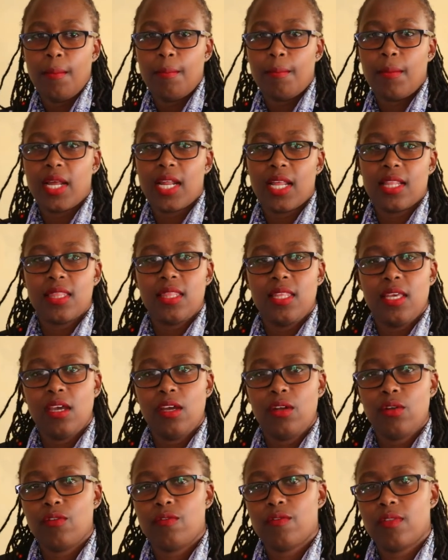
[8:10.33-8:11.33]
But at the
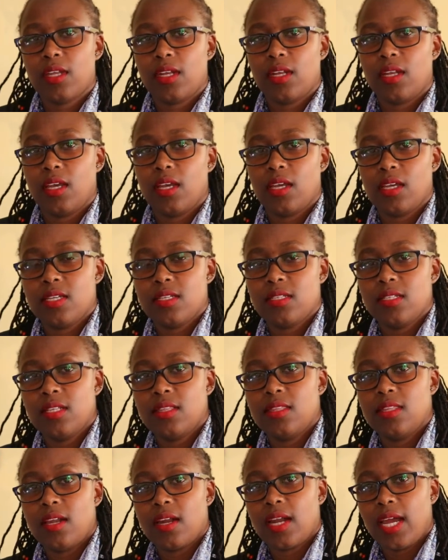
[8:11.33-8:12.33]
end of the day, is
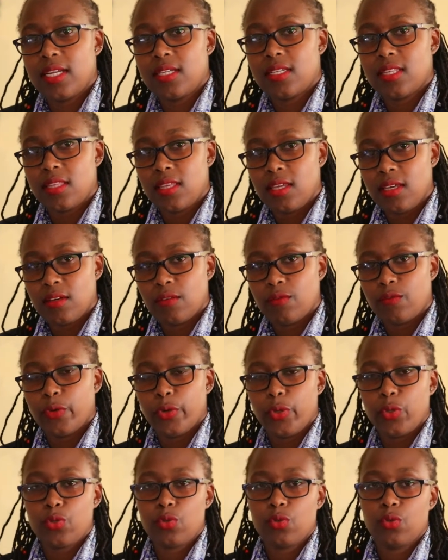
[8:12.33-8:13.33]
it the right thing for
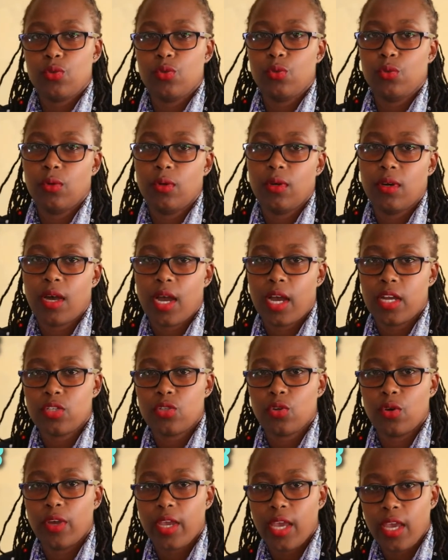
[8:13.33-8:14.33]
you to do at
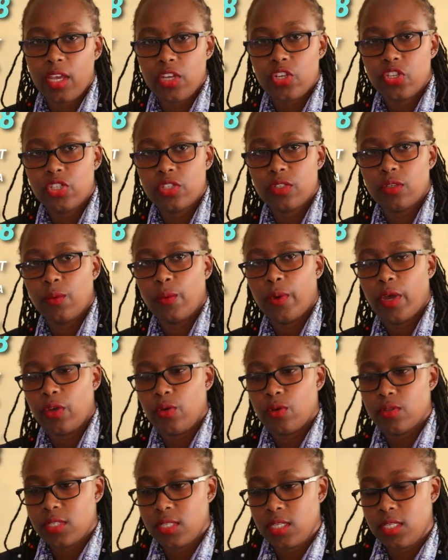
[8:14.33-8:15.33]
your age where
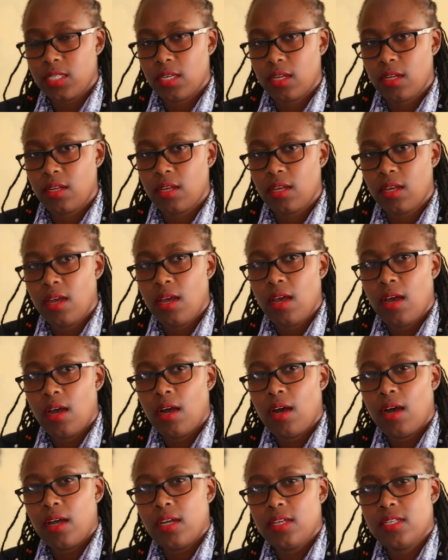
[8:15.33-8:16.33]
you're seated?
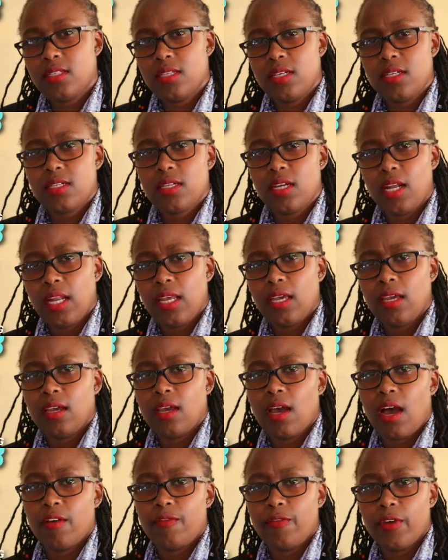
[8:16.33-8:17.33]
Is it
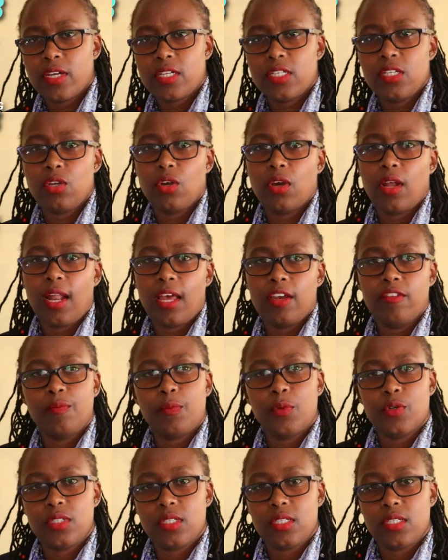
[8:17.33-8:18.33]
really affecting your life
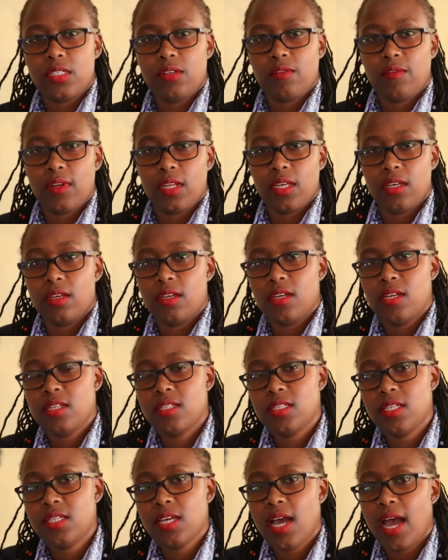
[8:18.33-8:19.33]
positively?
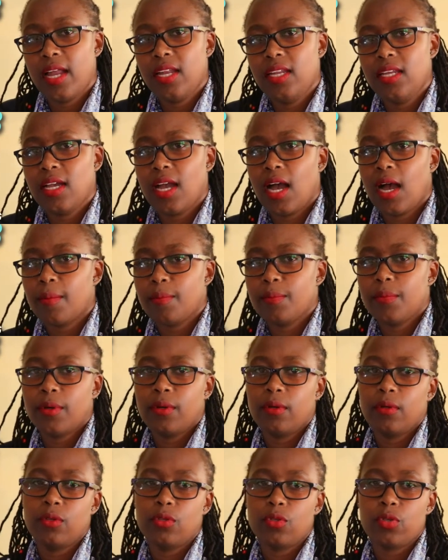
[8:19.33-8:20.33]
Is it adding up
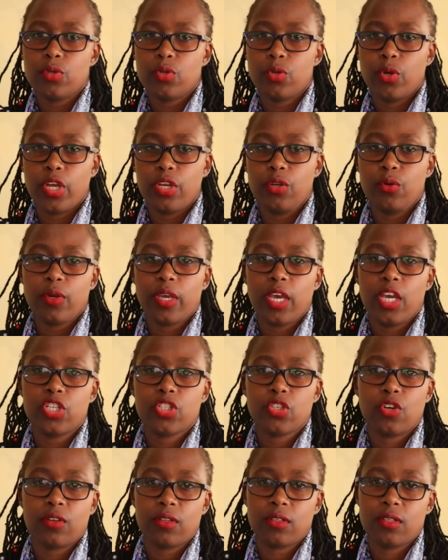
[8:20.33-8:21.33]
to your
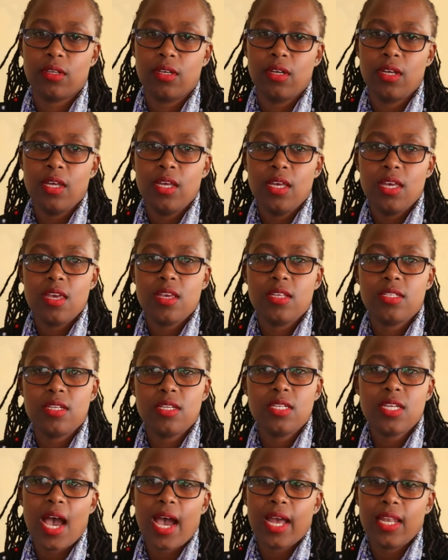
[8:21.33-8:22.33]
education? Is
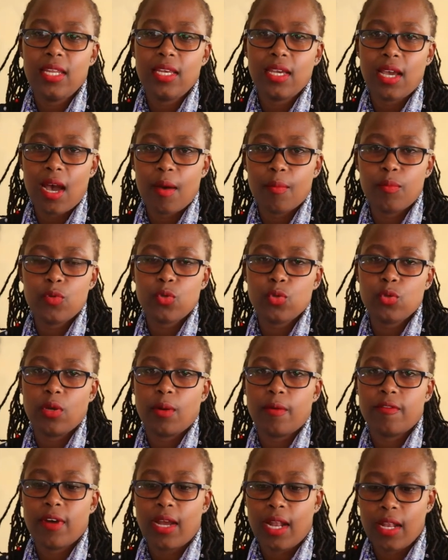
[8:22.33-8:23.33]
it adding up to
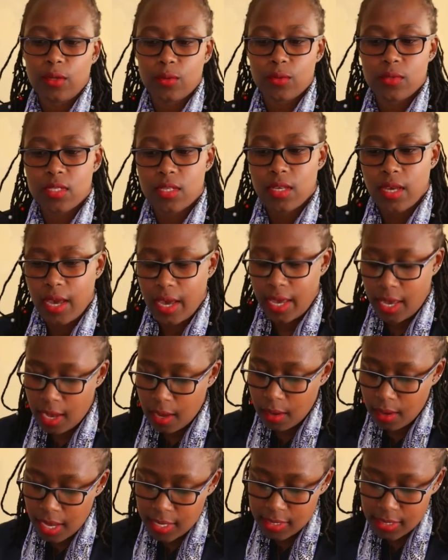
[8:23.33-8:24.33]
your values
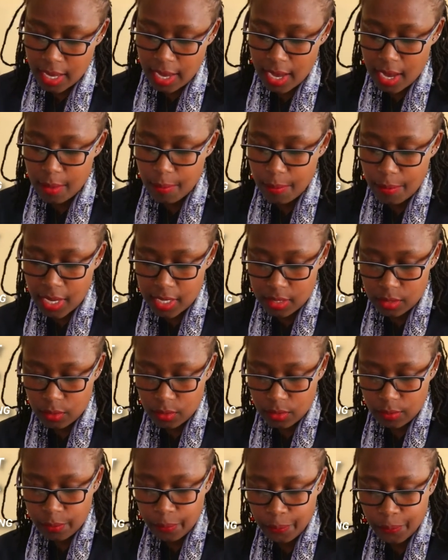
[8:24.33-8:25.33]
as a young
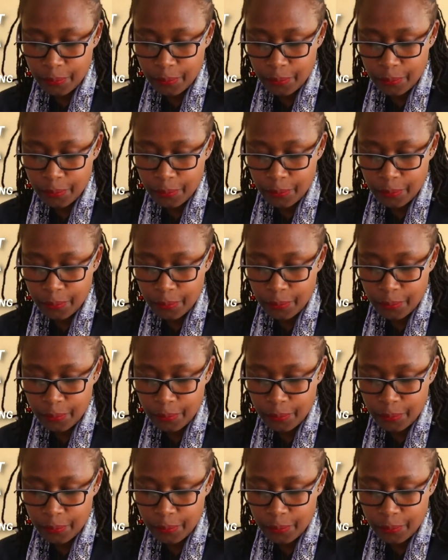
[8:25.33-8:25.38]
person?